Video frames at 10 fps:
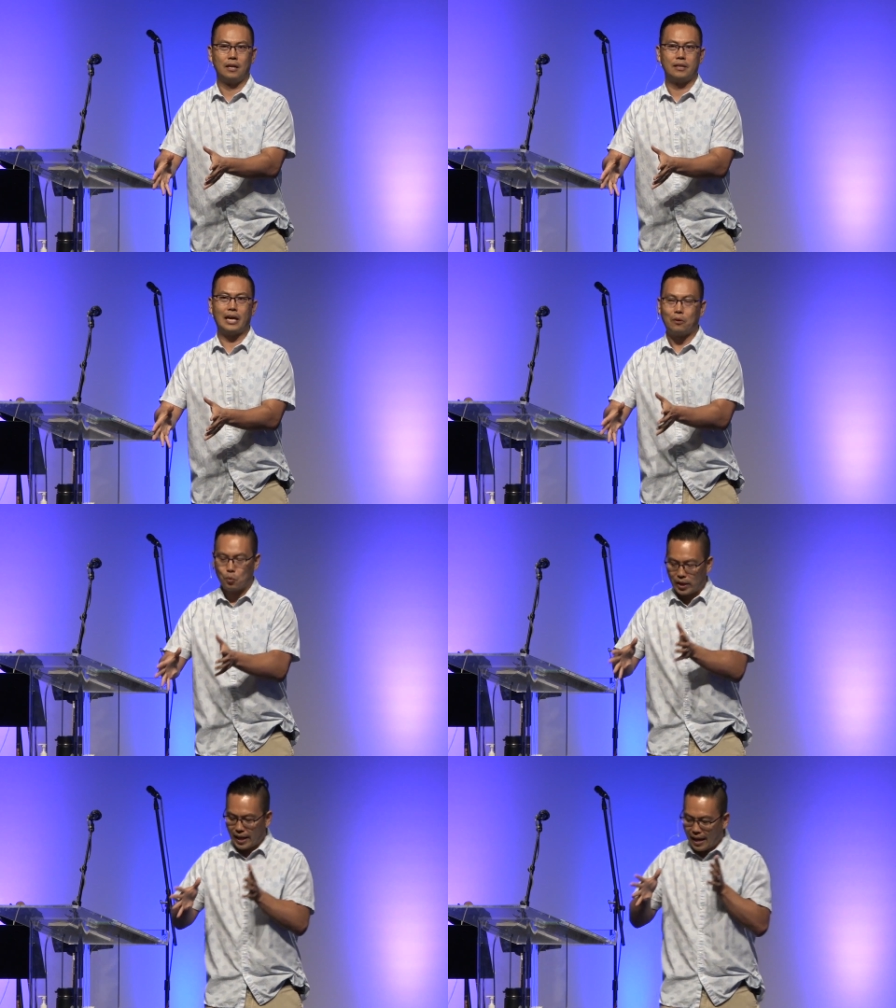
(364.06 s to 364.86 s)
That
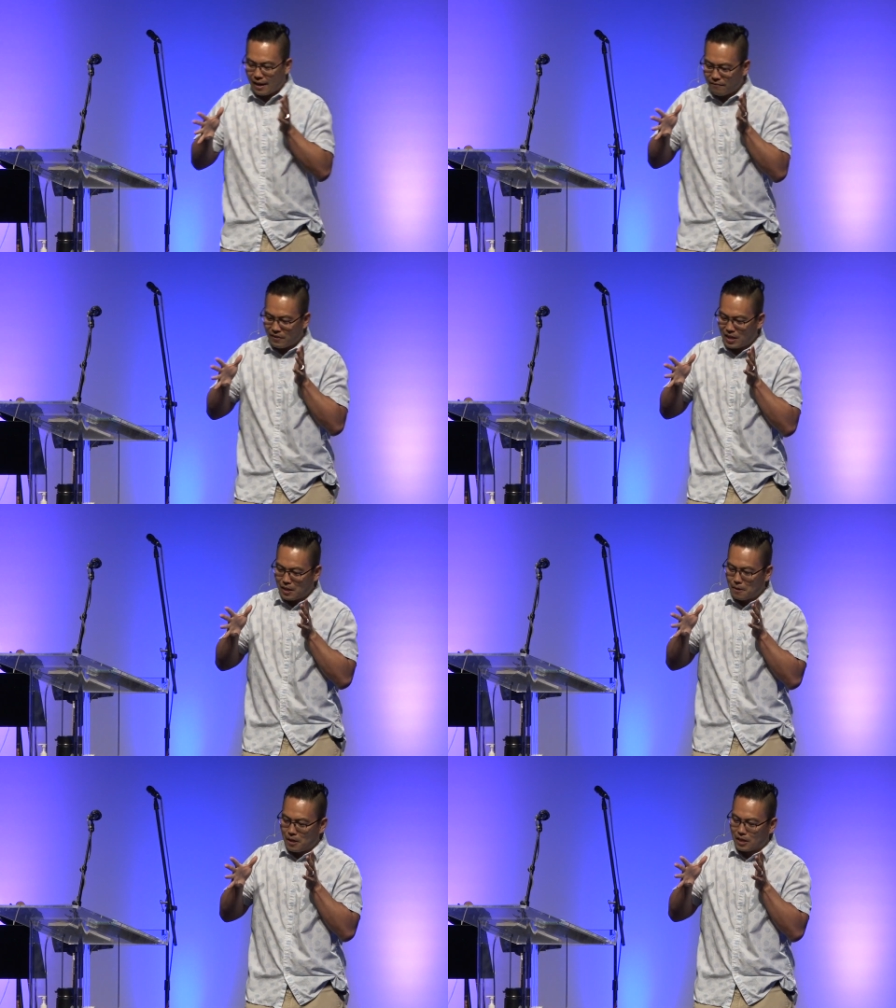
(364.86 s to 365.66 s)
we have
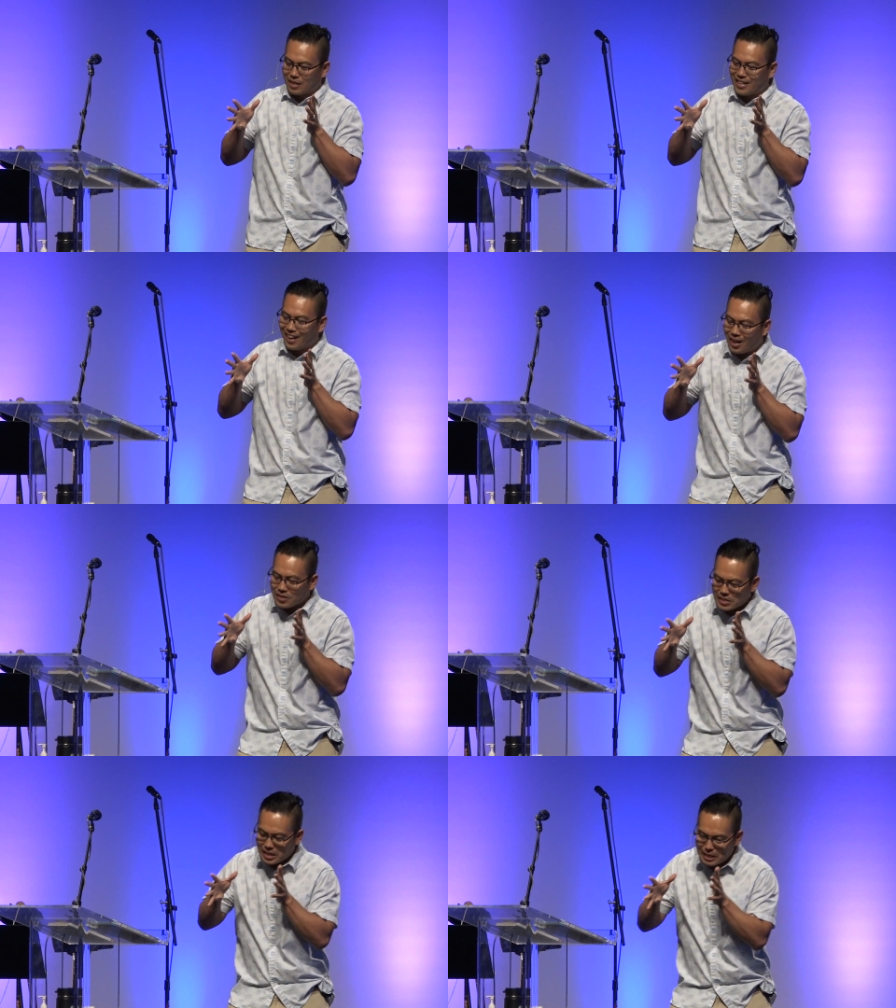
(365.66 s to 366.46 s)

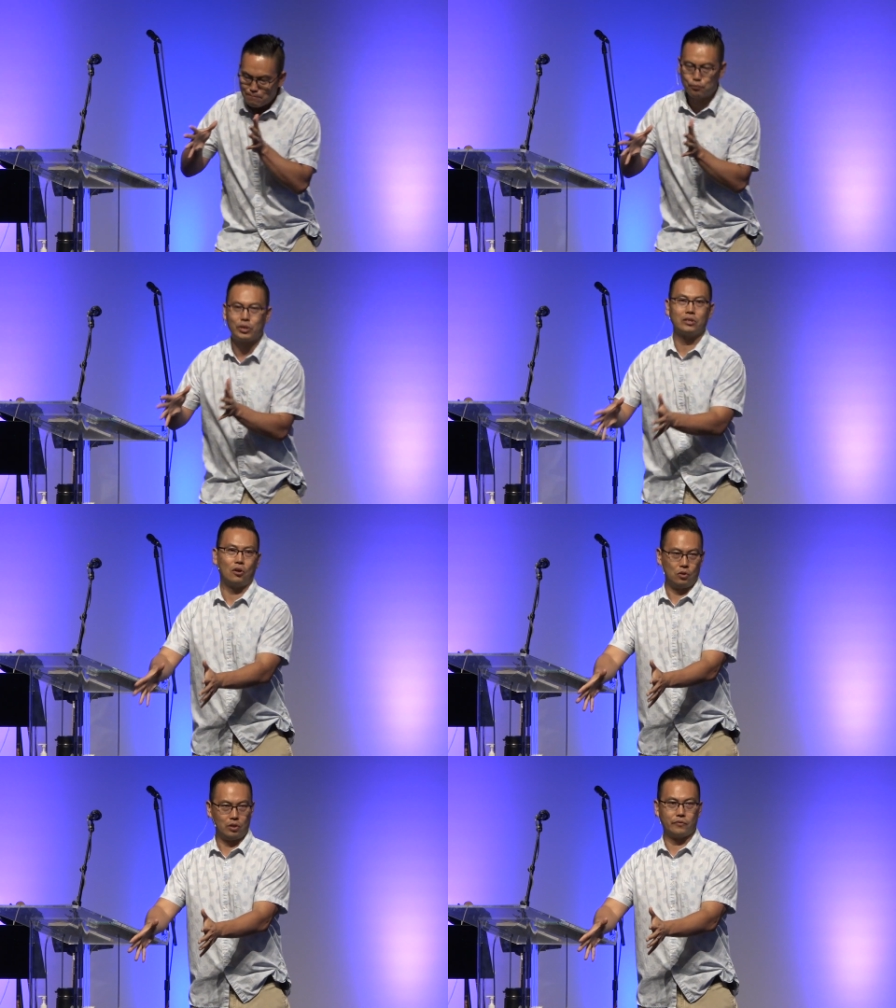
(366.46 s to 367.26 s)
God's imprint
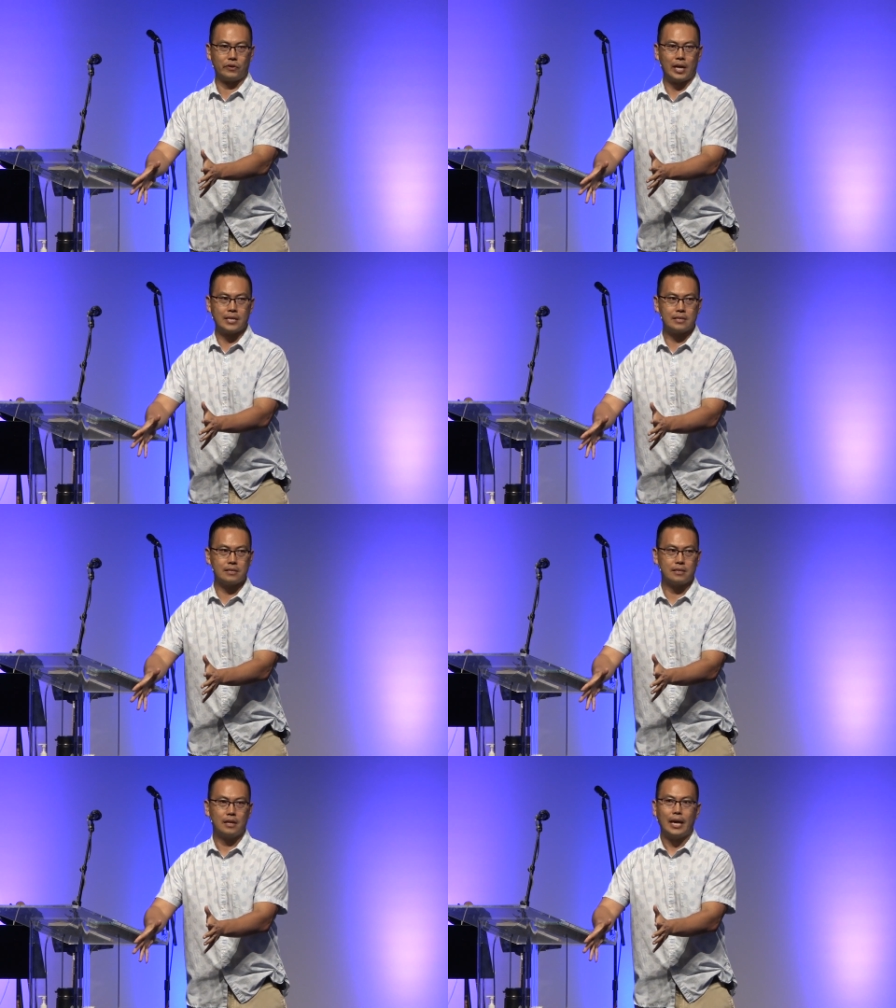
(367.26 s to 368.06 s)
all over us.